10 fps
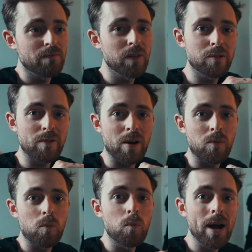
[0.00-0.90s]
figure
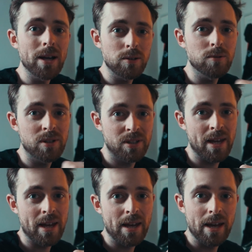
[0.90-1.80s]
out where you
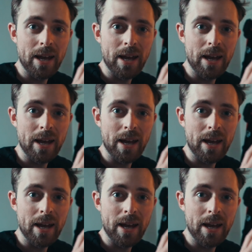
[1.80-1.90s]
sit